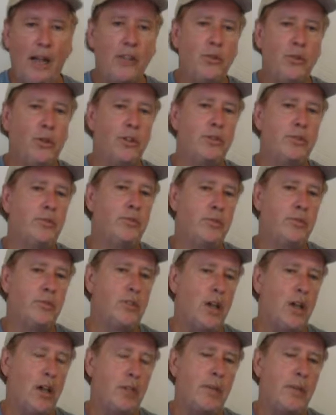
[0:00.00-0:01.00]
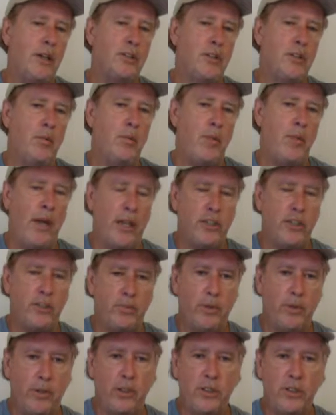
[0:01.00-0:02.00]
I just want to talk about some of my
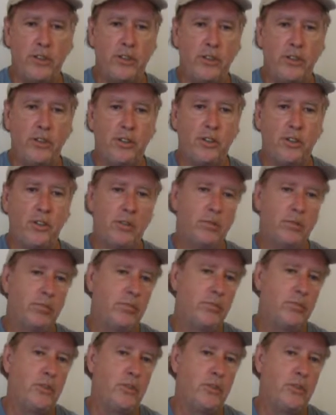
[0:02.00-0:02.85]
experiences.